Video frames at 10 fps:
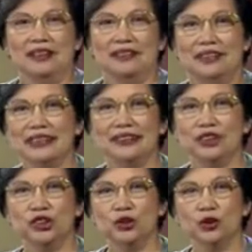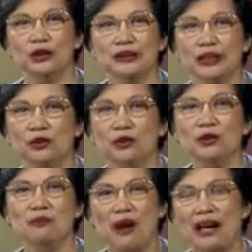This ensures a
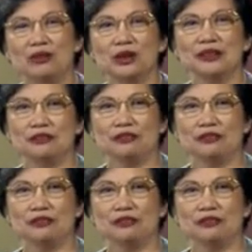good backwards